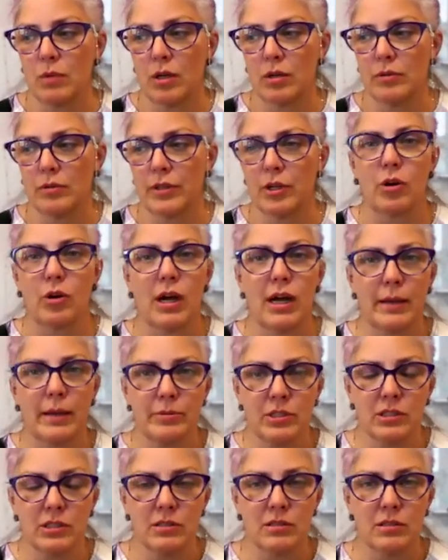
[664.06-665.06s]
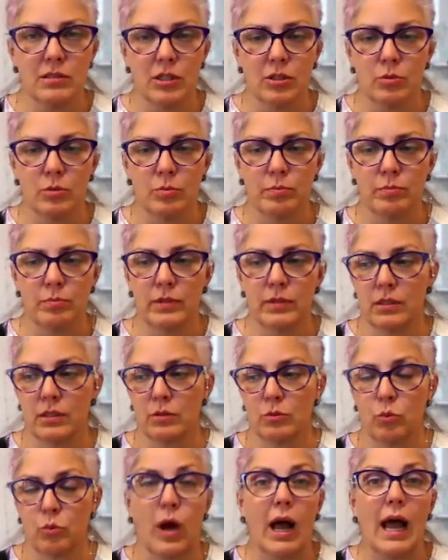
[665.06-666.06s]
their options, their
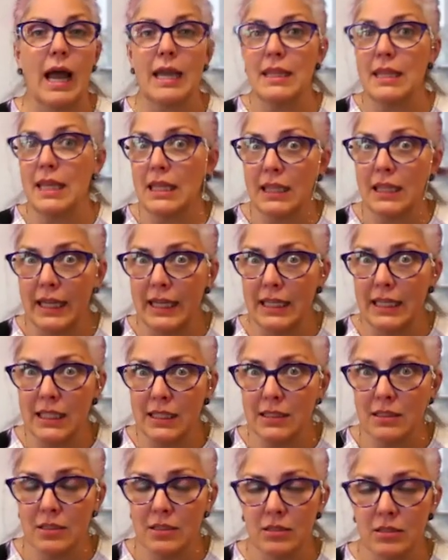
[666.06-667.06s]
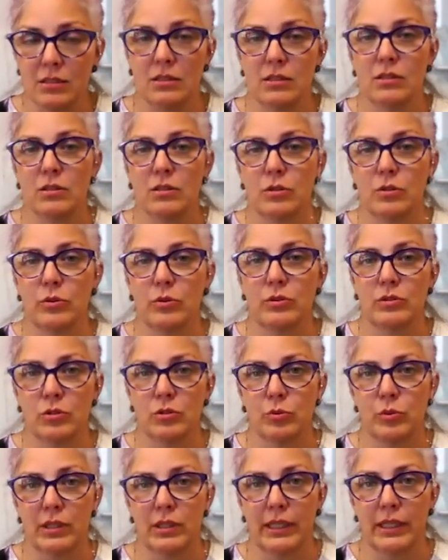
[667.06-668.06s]
why they like it,
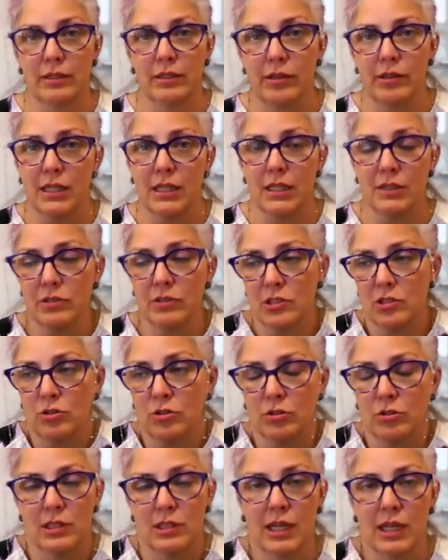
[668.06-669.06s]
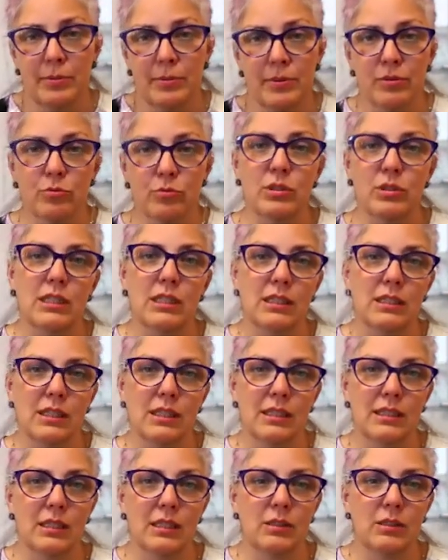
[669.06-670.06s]
So we're like, all right, give us your top 3,
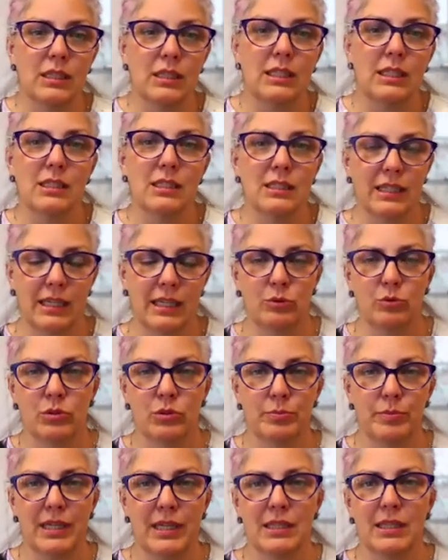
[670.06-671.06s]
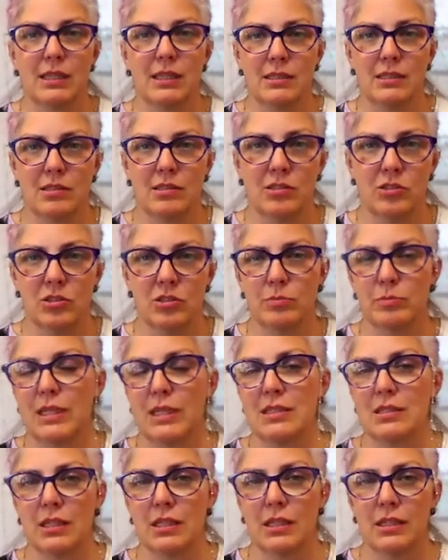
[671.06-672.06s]
and then he and I will make that decision
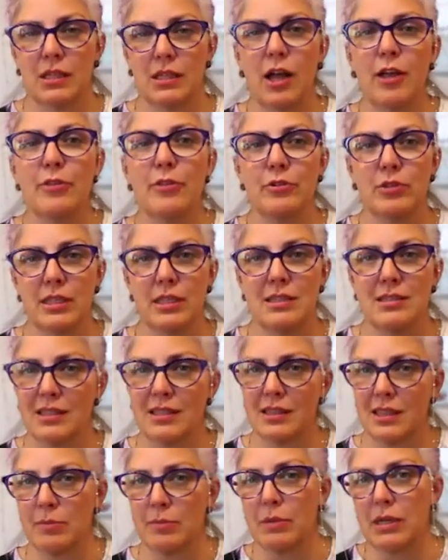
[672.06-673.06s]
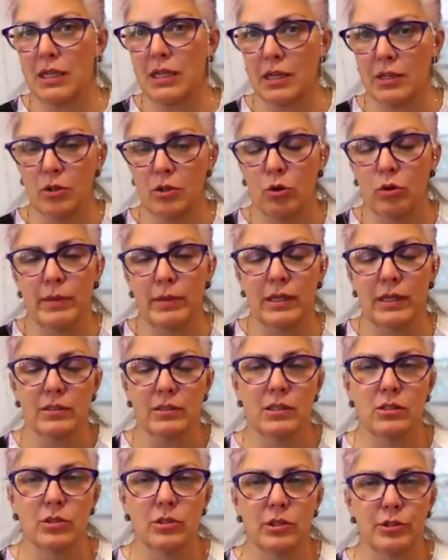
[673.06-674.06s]
based on other things that they may not know about,
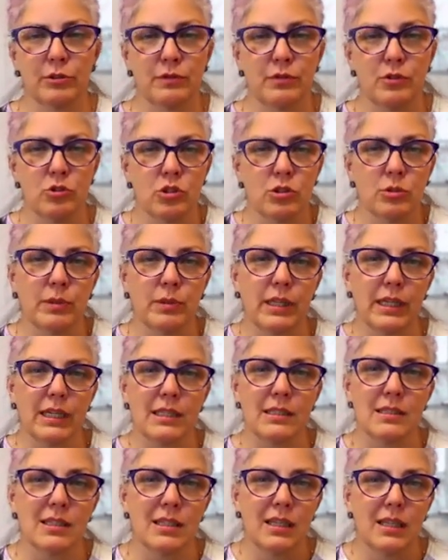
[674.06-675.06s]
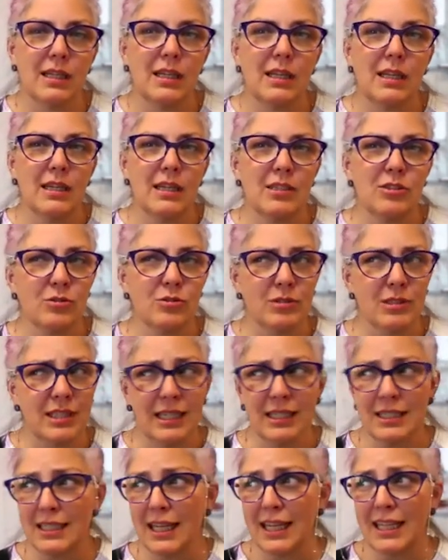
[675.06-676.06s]
other future plans. Sure. So
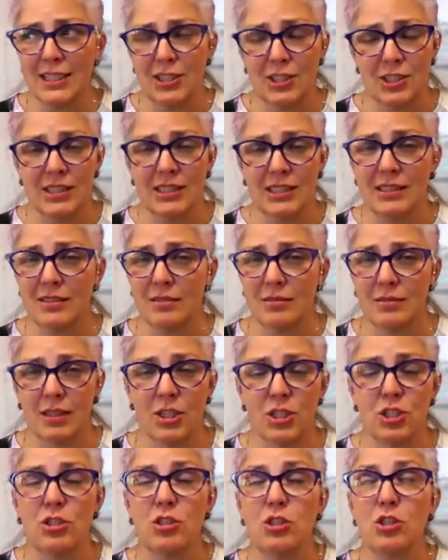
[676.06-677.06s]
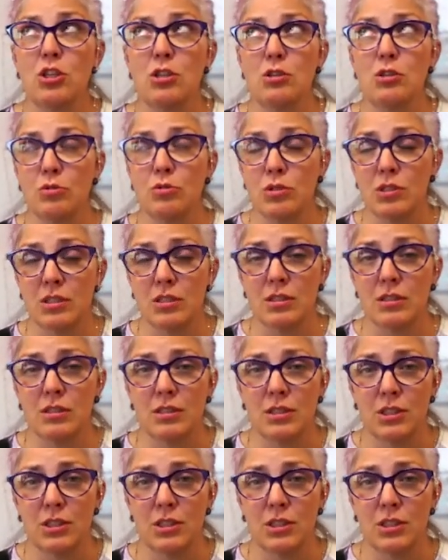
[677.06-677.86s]
technology is a huge